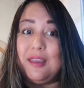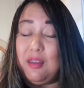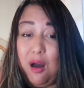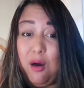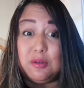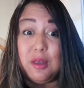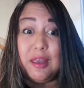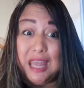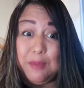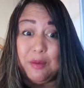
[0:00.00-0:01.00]
Oh,
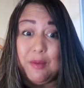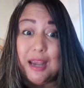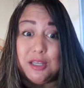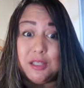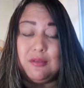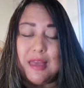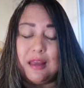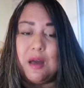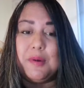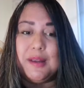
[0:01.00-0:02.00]
keep in mind too
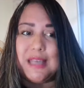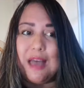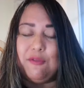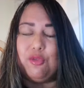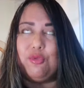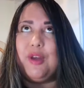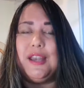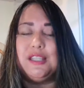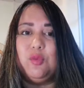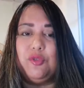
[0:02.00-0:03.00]
that companies have
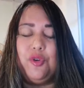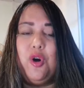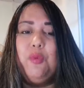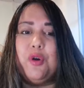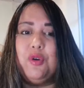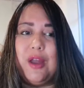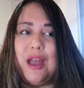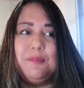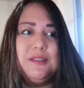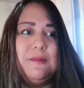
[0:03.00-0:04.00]
great referral
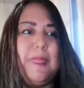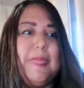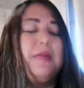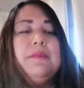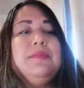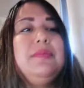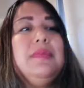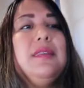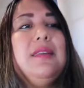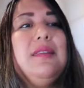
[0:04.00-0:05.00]
programs.
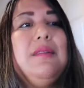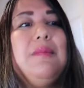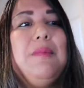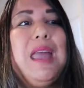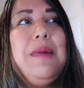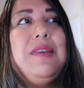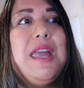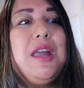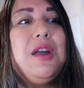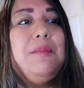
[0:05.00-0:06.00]
Maybe
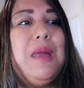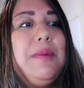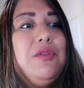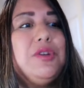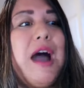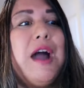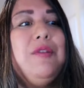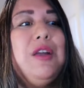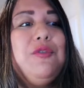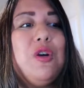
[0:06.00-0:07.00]
they're
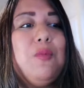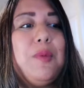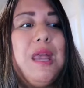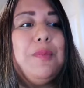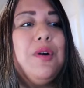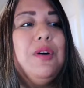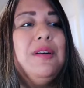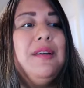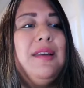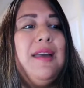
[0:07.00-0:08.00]
hiring for more
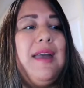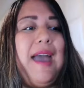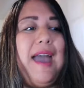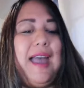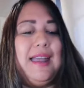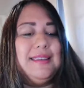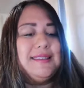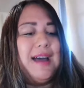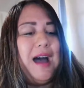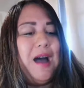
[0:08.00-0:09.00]
people,
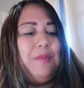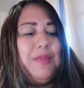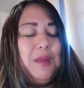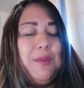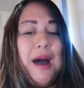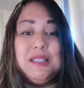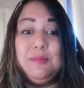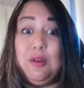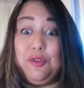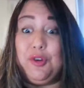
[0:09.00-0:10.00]
and they could
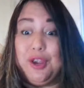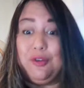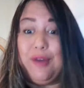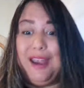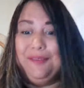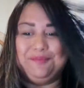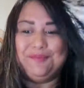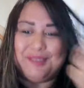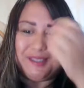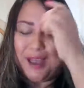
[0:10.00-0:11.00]
possibly refer you, right?
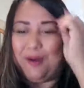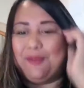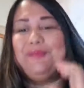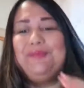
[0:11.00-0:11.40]
So